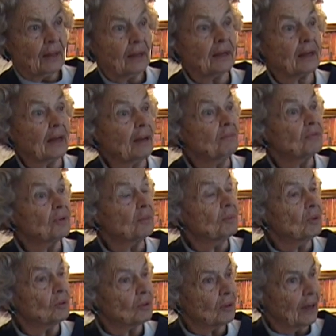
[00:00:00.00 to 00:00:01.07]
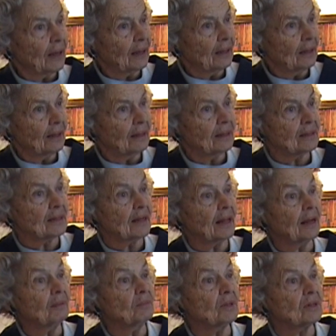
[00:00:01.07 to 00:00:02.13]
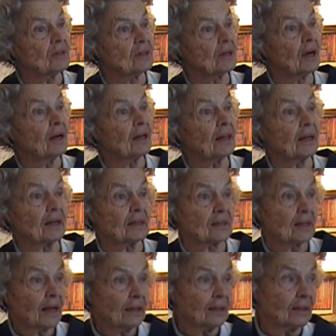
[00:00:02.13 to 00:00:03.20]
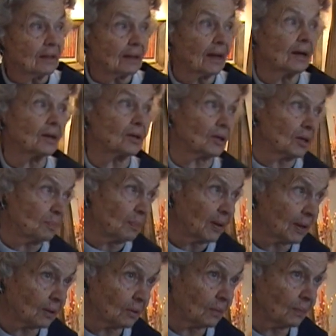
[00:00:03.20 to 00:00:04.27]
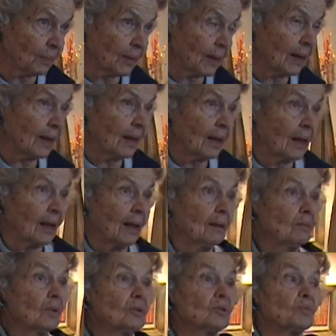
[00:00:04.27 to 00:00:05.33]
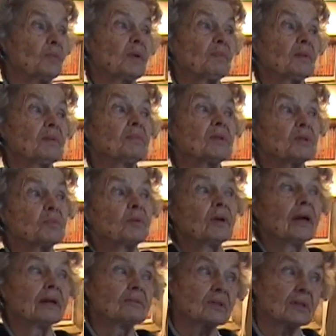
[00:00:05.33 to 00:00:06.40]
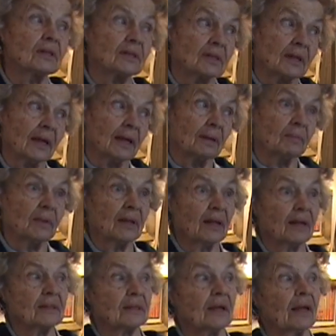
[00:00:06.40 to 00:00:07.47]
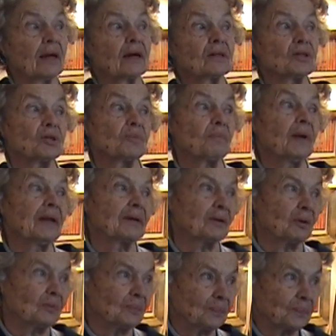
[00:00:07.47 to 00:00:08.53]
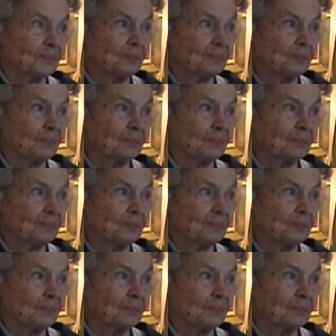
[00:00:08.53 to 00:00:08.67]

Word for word: He came from Ukraine, and his name is Alexander Archipenko and most people mispronounce his name and they say Archipenko.